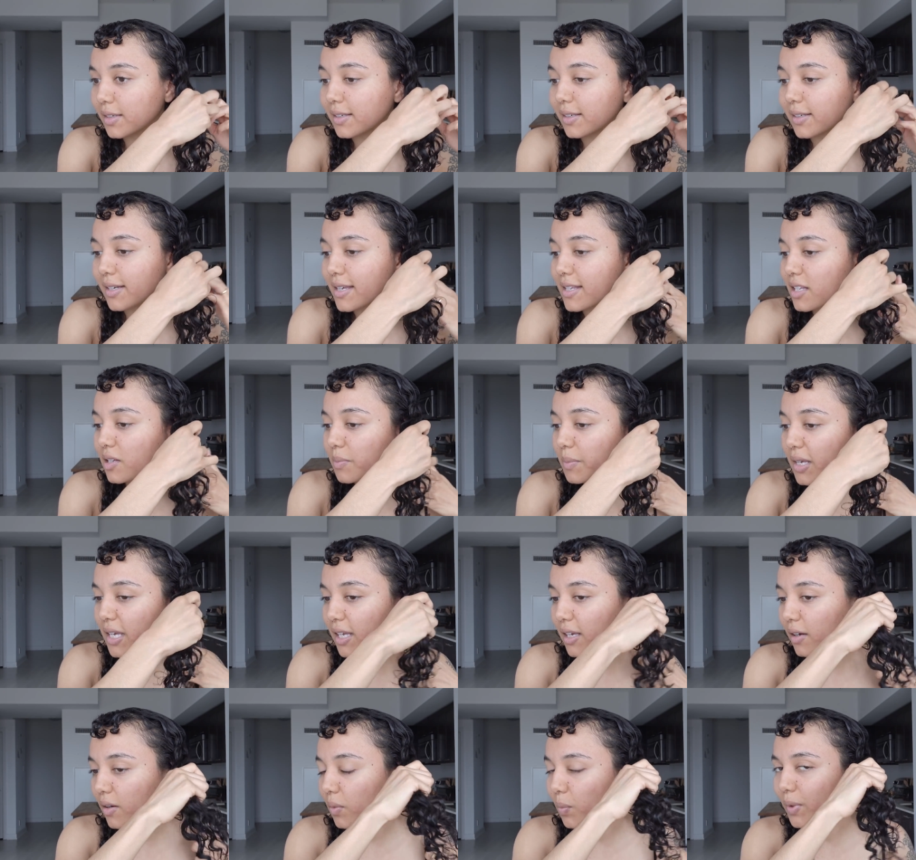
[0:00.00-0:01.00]
doesn't
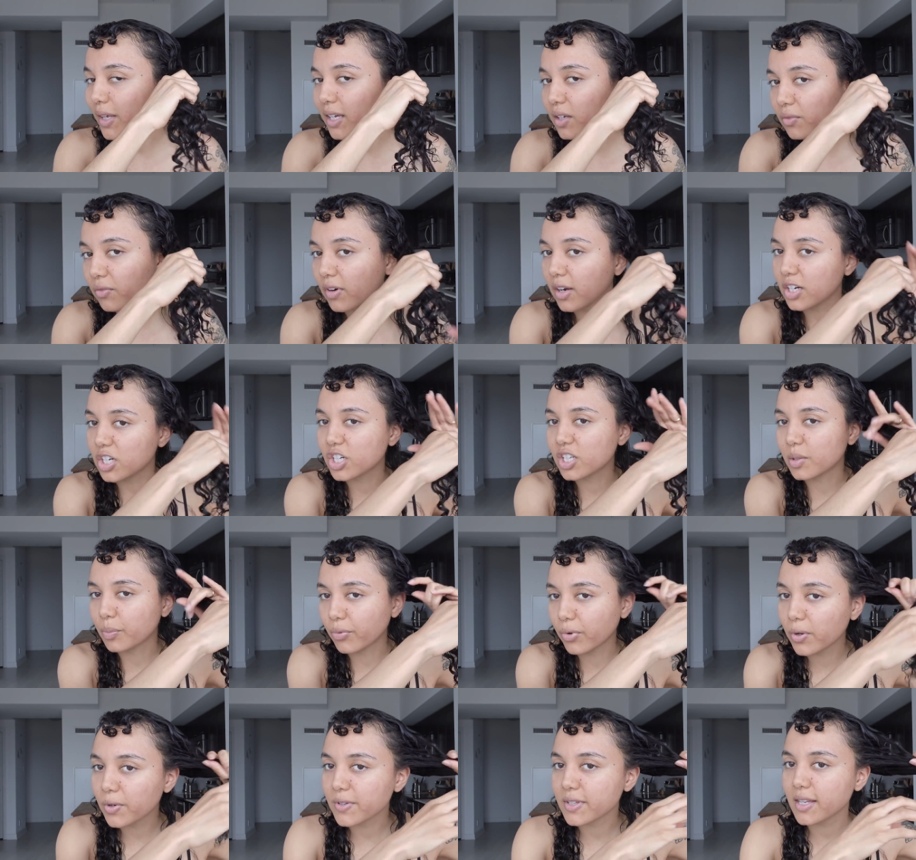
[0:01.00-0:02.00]
mean we can rush the
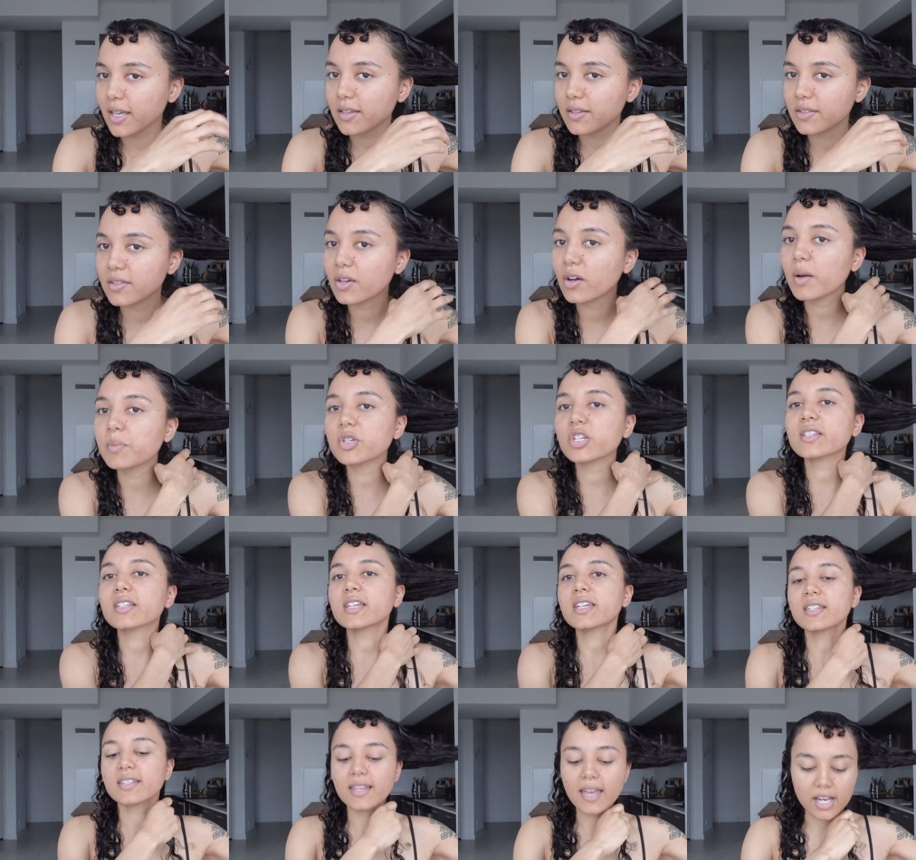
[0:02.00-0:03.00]
process. So I'm just
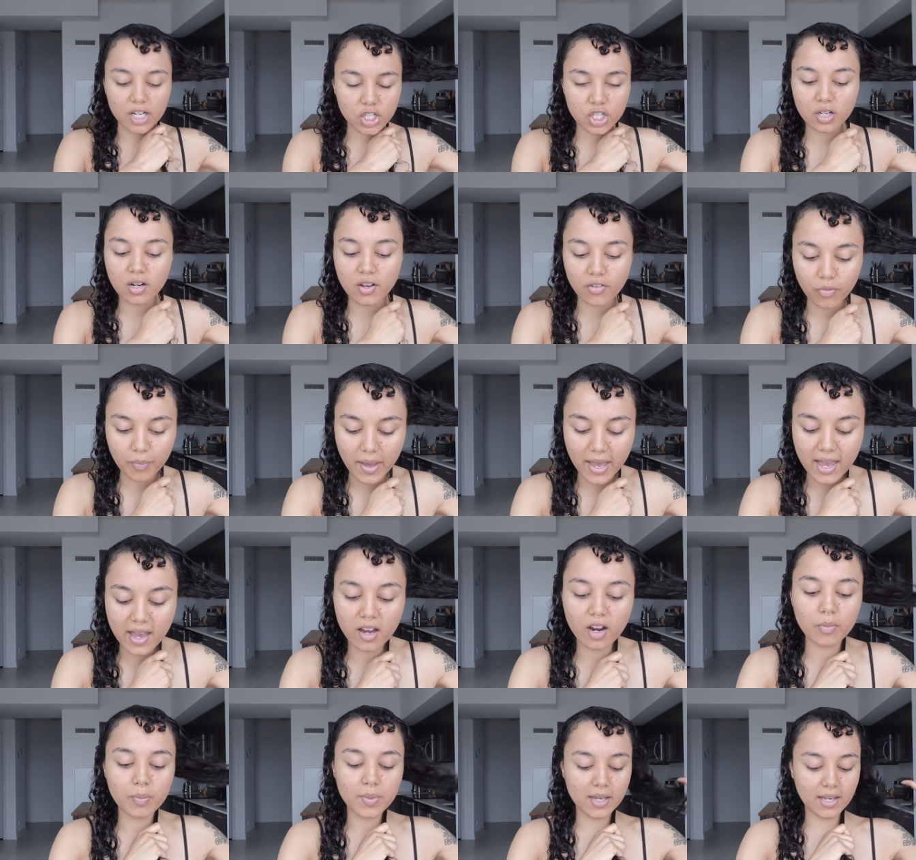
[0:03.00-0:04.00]
going to section off my
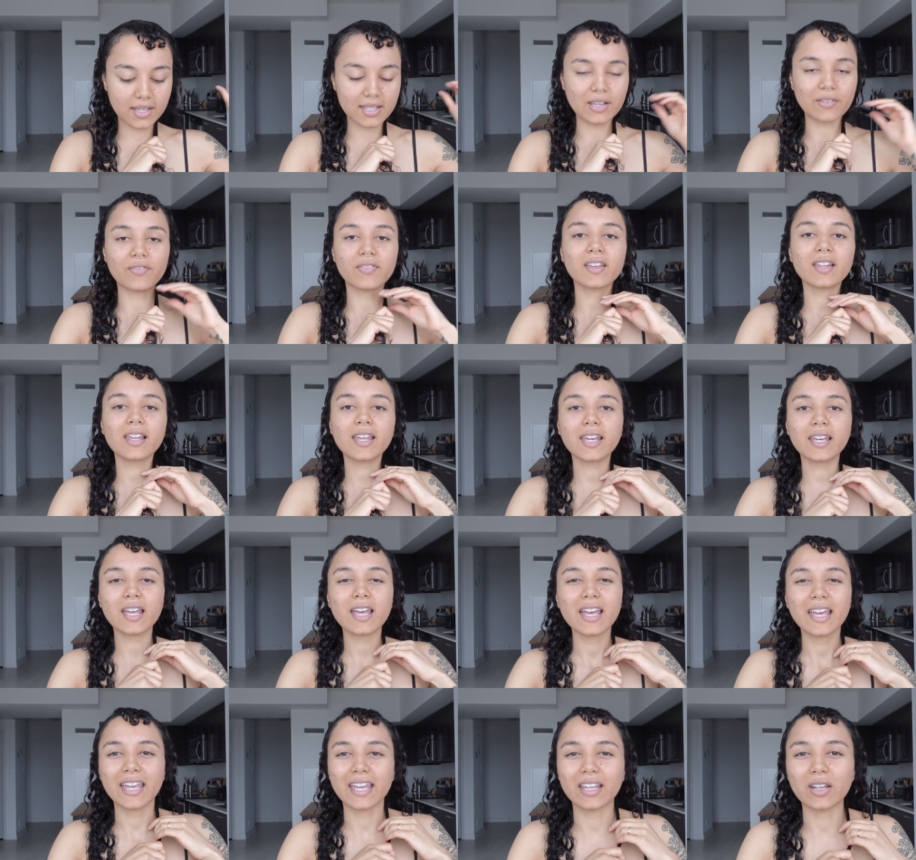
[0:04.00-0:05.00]
hair because I feel like
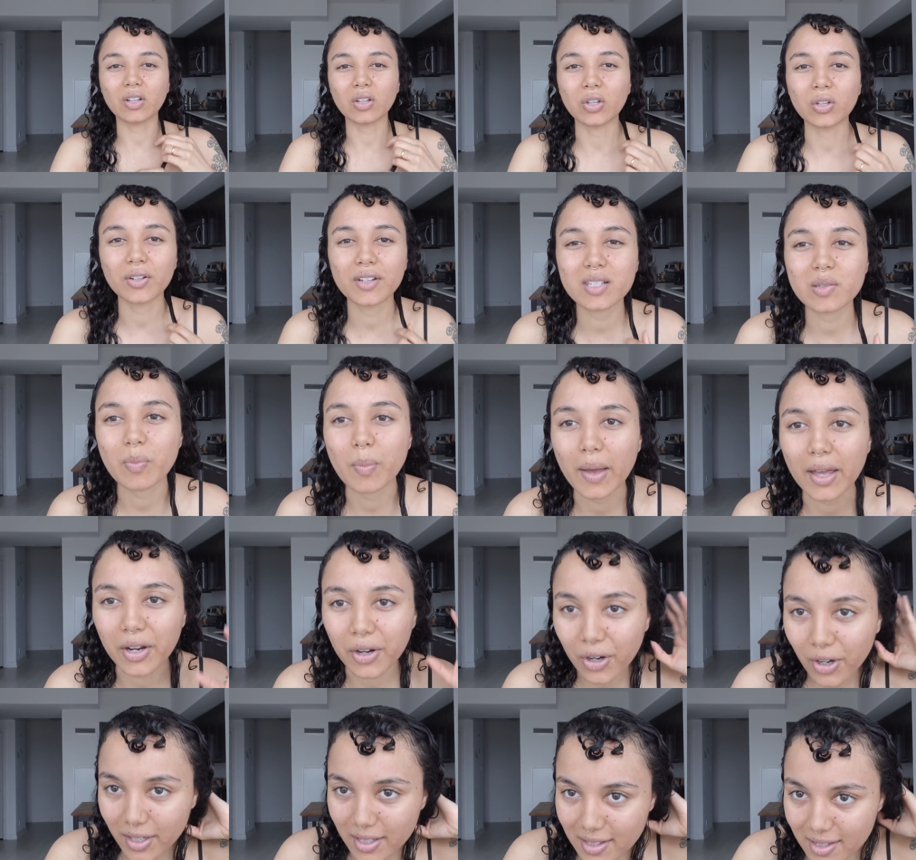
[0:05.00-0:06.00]
it looks
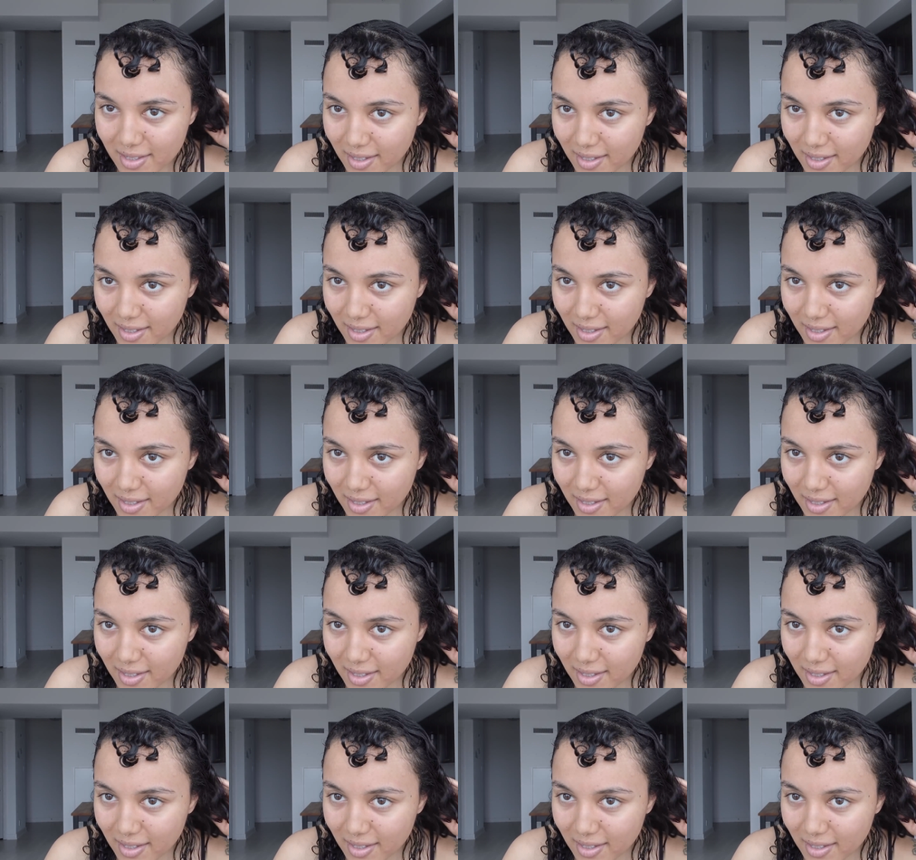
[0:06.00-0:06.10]
better in